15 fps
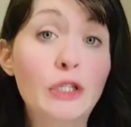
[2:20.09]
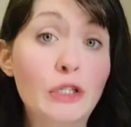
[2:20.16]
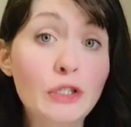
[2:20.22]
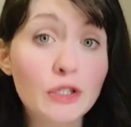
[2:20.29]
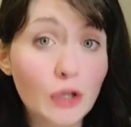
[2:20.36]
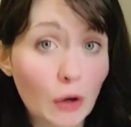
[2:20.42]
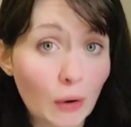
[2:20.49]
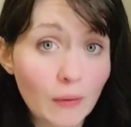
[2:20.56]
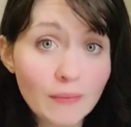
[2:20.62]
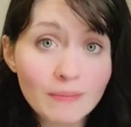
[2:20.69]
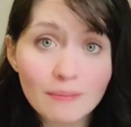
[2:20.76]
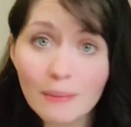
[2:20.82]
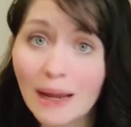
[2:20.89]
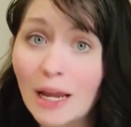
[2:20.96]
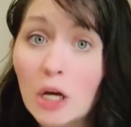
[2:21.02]
So,
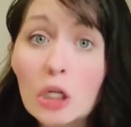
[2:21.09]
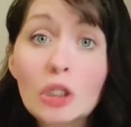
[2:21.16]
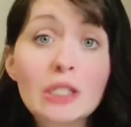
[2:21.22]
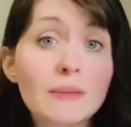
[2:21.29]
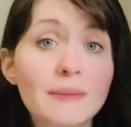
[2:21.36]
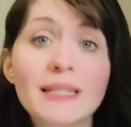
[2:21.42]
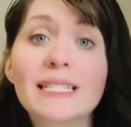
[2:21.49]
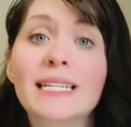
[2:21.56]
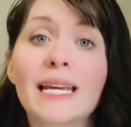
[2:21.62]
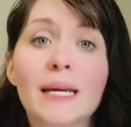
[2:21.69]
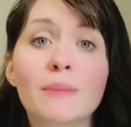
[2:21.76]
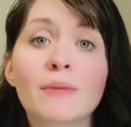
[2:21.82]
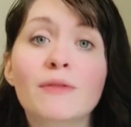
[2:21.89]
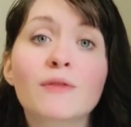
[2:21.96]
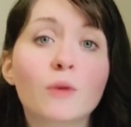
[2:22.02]
my ultimate
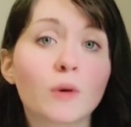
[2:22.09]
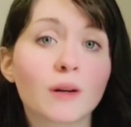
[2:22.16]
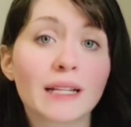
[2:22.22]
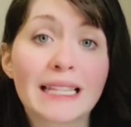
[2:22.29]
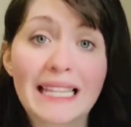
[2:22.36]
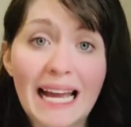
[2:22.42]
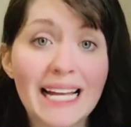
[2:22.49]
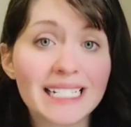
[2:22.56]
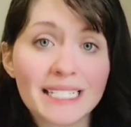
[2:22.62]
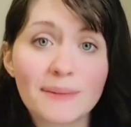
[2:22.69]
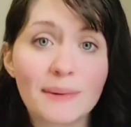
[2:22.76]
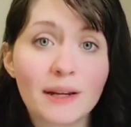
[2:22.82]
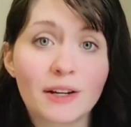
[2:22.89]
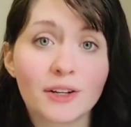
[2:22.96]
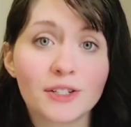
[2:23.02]
tip for Latin
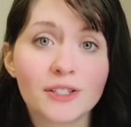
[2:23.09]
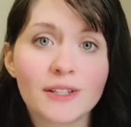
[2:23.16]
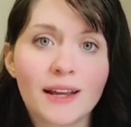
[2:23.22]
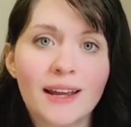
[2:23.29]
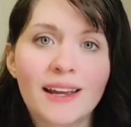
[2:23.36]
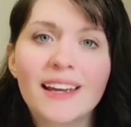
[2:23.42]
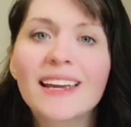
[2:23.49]
speakers